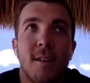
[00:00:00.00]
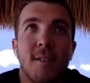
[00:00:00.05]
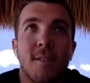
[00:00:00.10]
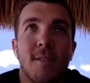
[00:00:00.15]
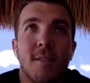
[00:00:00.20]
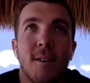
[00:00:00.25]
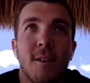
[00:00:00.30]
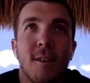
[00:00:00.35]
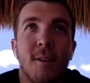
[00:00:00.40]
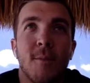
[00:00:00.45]

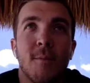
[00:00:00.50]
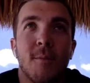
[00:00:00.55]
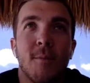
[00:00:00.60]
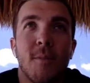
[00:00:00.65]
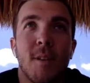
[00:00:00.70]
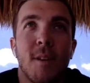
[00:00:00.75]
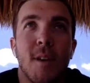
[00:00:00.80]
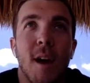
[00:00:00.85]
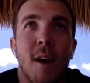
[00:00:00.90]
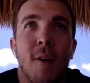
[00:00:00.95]
So
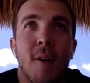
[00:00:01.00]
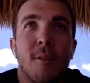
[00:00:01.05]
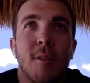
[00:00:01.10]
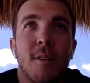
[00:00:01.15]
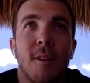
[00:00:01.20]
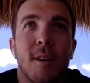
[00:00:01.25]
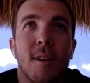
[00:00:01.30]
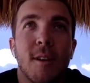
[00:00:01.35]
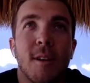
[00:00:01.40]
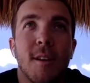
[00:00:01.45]
I was
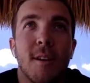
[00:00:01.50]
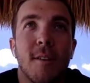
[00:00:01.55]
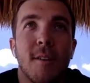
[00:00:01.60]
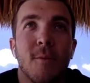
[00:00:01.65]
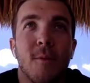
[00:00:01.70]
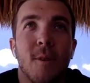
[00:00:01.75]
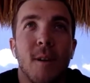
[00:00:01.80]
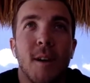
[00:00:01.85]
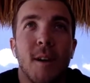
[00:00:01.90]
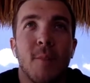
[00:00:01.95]
lucky enough
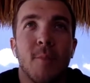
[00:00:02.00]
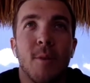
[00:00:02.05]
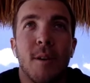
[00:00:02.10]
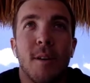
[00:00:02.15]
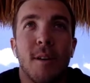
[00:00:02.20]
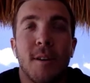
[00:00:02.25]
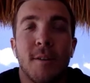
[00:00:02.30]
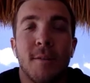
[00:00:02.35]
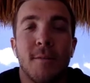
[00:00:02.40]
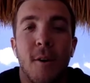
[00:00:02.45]
where I could
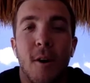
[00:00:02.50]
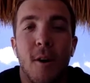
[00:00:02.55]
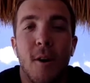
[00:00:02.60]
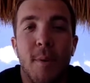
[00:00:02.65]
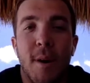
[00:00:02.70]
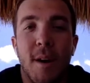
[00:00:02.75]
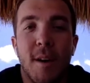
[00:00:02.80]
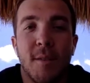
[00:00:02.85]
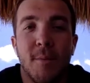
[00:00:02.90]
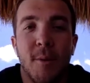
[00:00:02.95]
play like fall
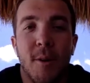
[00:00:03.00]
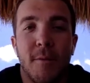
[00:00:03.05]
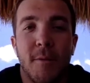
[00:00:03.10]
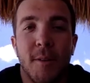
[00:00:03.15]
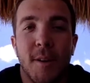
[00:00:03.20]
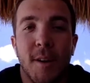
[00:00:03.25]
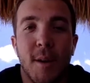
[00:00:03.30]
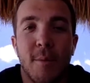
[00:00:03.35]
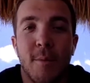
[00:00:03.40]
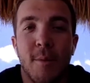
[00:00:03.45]
baseball
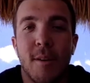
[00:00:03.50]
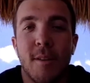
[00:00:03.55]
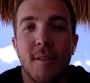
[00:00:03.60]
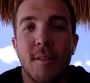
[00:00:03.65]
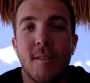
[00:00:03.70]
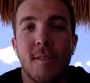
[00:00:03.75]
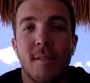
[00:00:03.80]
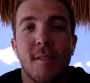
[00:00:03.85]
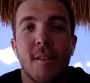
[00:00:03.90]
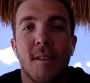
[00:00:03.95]
for
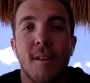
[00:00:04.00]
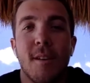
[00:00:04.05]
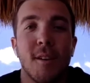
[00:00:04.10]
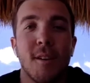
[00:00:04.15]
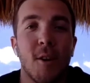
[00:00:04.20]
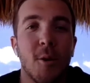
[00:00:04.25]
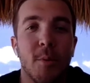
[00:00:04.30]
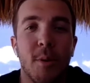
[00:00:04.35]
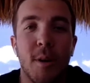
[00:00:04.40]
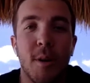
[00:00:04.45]
Gibbons,
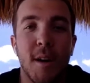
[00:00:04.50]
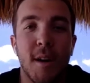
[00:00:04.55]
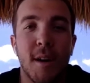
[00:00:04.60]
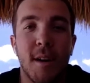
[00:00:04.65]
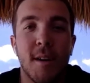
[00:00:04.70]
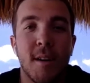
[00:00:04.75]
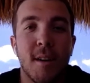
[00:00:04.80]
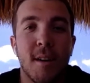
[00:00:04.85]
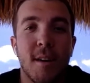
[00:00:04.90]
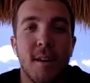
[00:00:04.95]
go
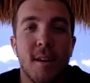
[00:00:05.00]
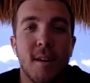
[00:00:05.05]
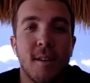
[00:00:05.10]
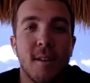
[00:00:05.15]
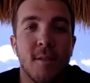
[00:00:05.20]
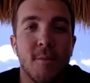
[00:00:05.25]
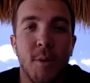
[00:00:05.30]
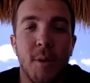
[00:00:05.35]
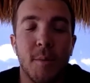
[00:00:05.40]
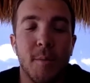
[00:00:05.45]
play
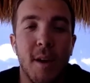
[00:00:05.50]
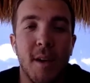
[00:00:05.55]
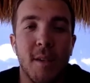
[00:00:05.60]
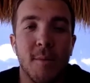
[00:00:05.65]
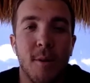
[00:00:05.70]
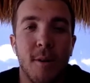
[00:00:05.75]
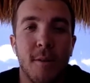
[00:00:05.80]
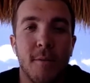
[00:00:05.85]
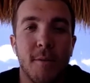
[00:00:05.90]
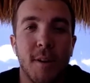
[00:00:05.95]
spring
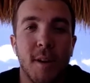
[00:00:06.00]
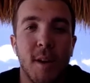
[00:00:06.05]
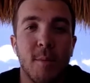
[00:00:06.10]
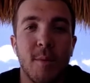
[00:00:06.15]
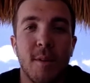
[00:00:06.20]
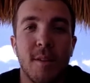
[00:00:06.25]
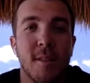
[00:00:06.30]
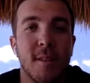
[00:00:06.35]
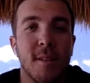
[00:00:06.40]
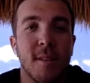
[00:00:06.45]
baseball for
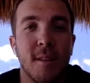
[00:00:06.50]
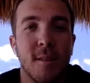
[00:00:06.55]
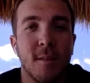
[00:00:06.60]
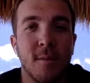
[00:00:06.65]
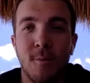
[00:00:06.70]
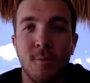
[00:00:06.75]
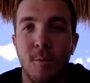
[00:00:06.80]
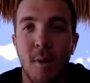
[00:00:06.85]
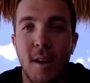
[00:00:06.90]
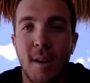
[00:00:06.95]
Gibbons, and
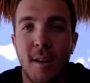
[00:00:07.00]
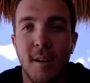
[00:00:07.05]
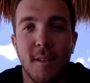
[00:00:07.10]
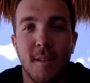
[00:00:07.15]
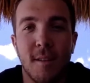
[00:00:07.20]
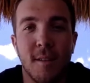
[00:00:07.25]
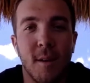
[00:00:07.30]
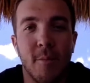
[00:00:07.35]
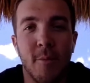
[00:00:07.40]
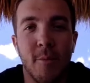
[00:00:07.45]
then right into
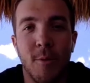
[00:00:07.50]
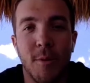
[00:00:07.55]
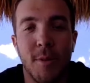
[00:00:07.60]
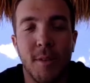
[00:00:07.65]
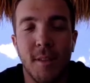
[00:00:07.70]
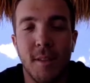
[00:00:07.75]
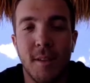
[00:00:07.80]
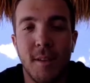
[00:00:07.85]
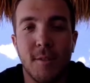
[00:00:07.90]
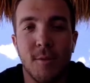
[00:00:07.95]
the summer
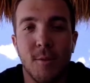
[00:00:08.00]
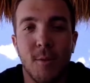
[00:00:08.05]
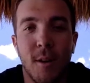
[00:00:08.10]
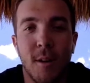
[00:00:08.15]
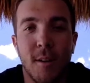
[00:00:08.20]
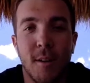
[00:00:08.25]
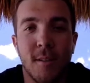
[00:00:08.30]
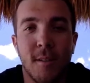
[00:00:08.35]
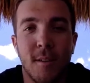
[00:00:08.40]
with Elite Squad.